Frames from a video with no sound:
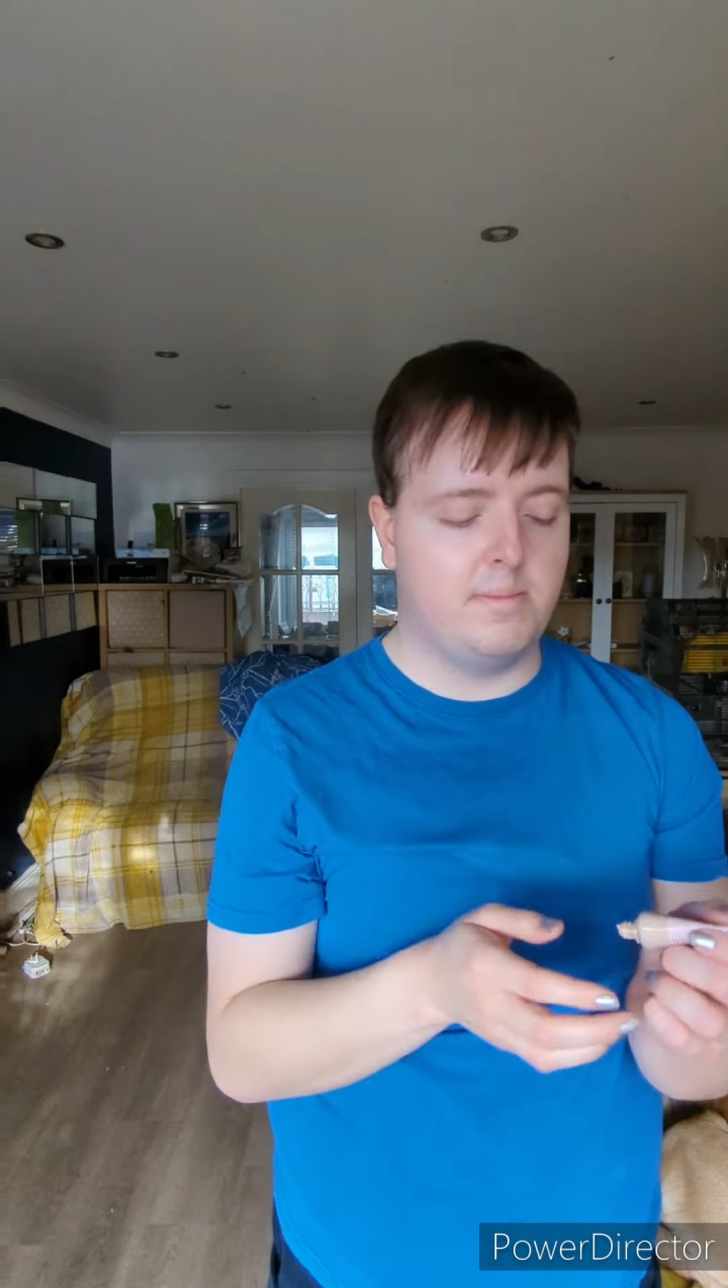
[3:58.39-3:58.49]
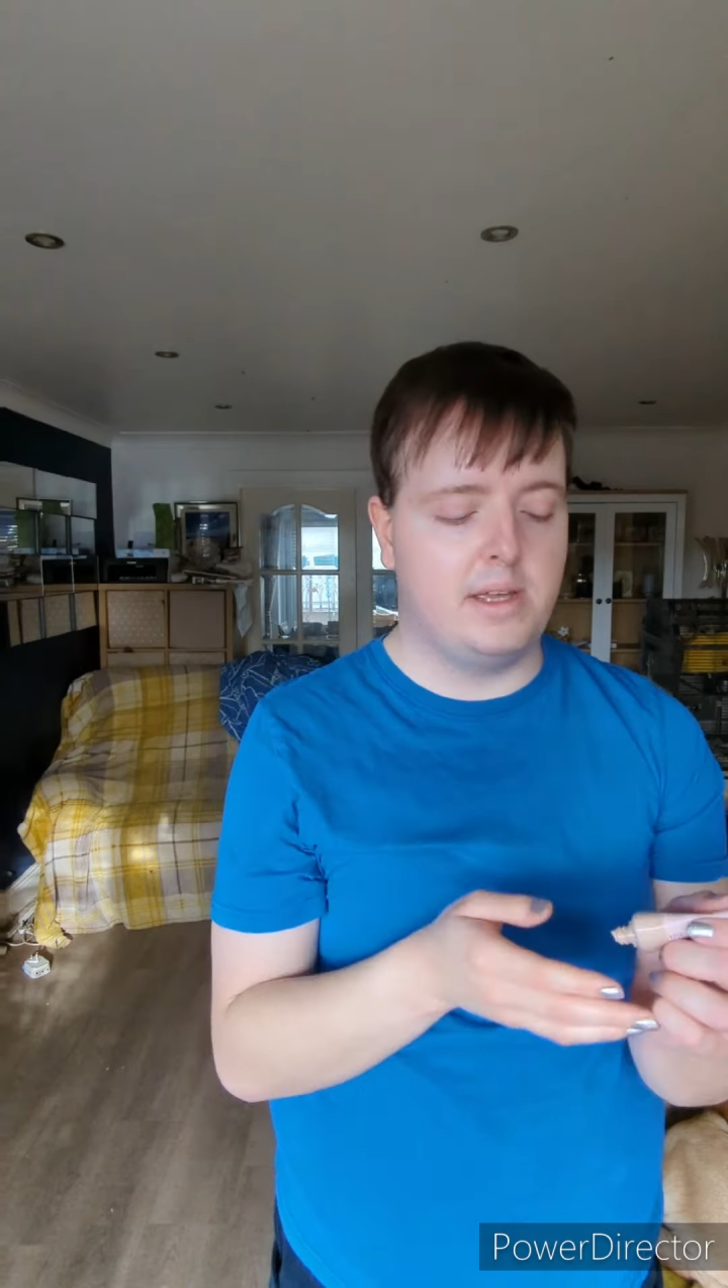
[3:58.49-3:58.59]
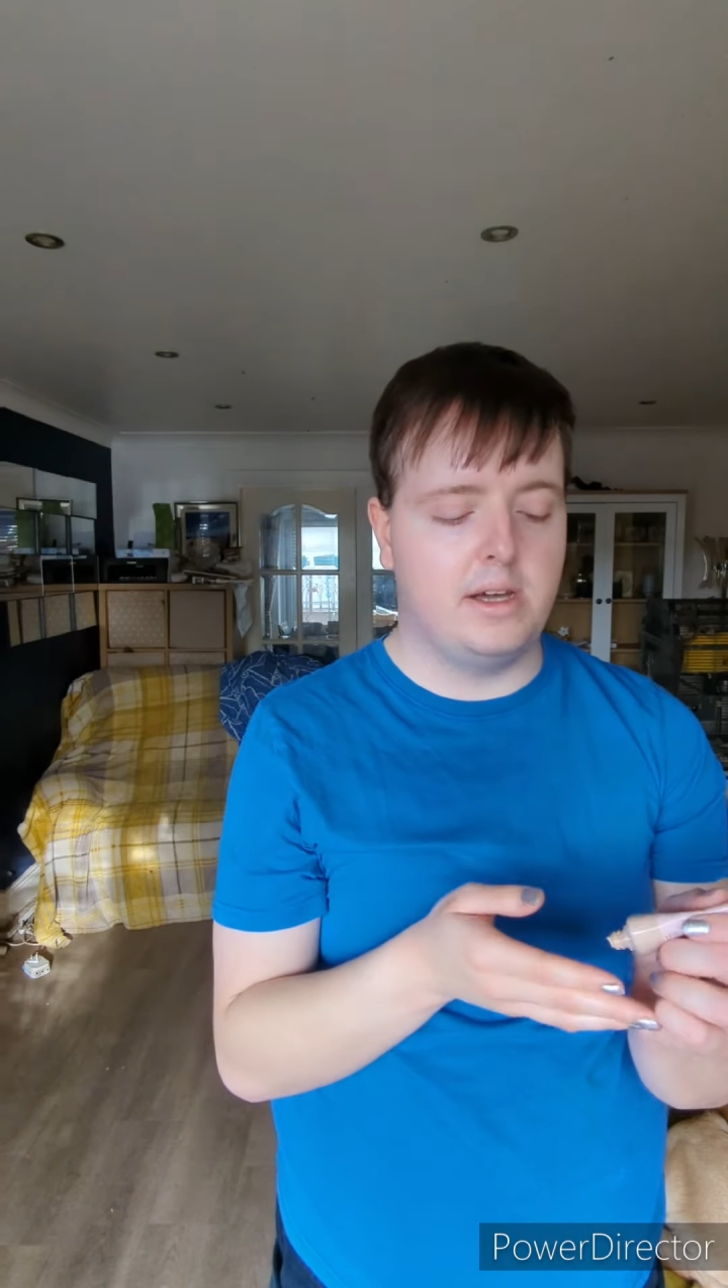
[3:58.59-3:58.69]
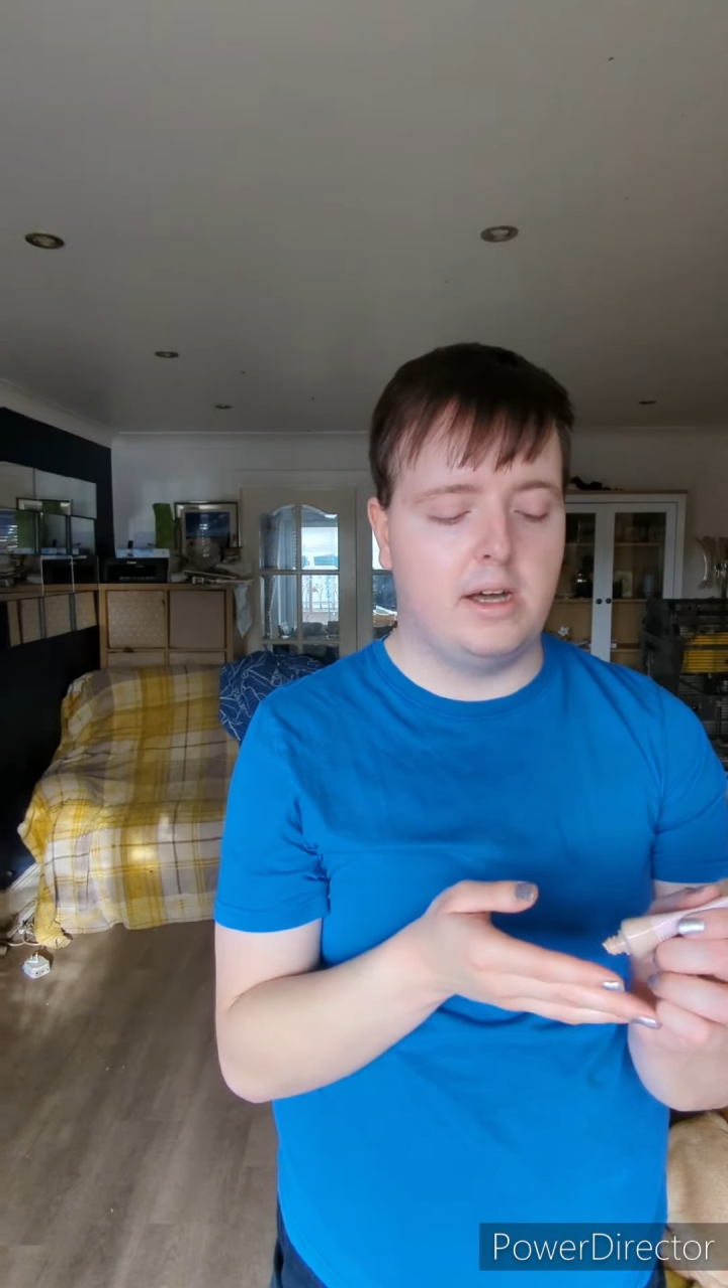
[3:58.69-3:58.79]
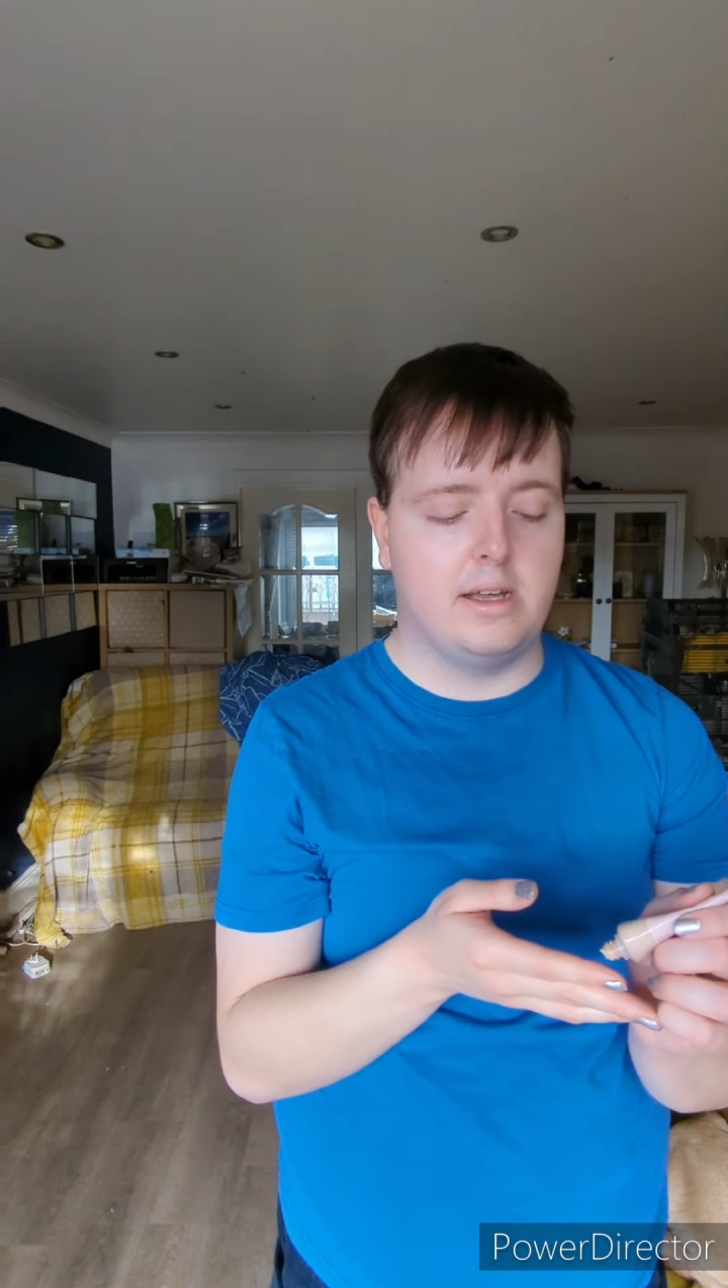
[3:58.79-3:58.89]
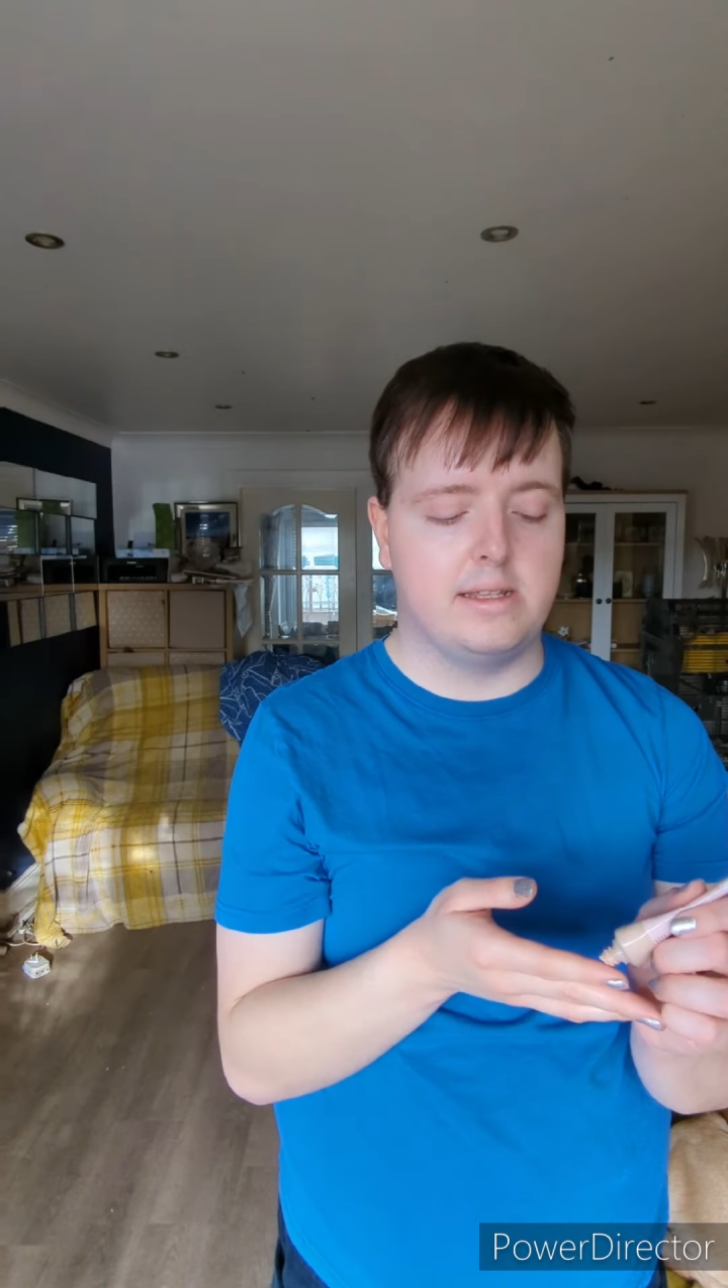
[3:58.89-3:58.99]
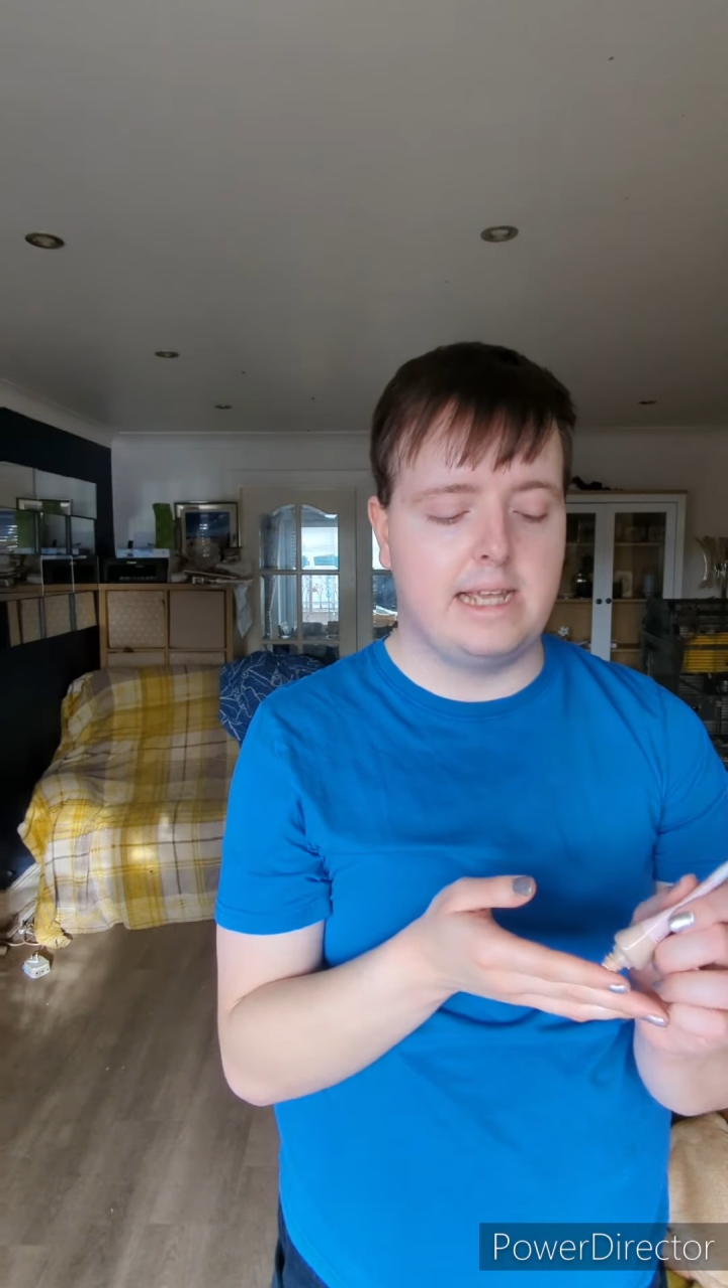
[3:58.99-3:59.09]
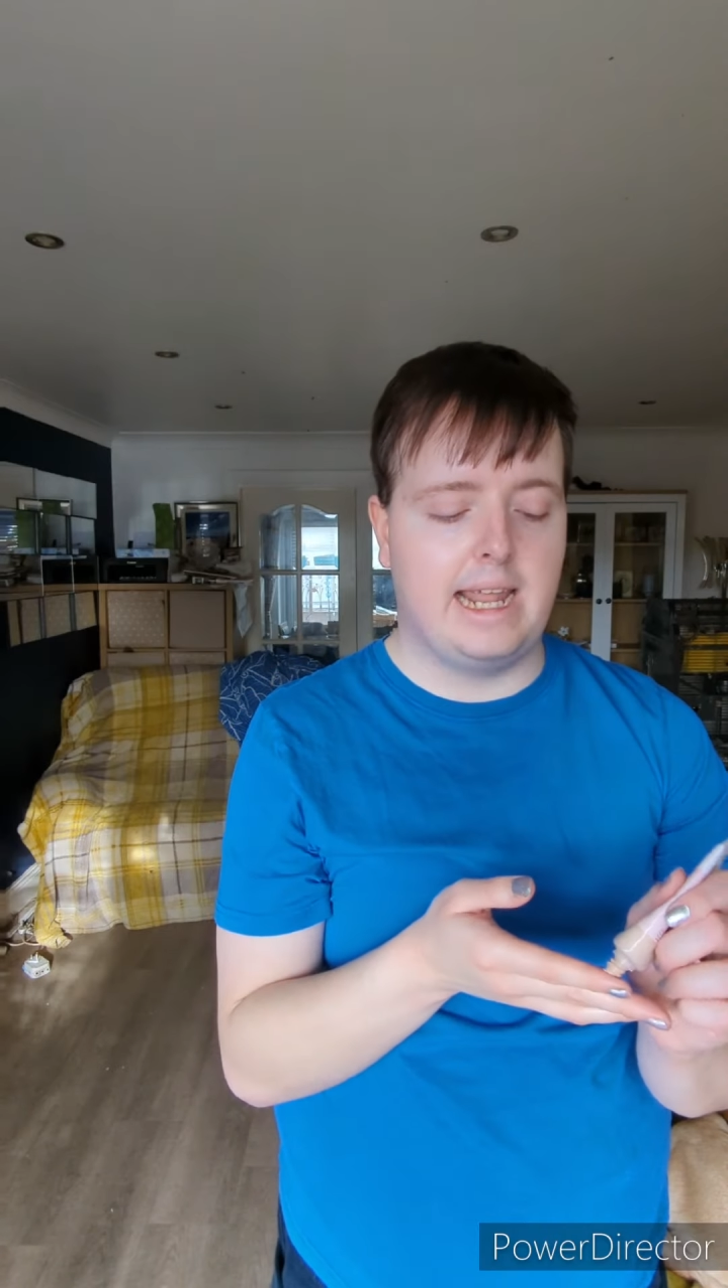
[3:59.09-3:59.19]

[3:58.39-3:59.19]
because I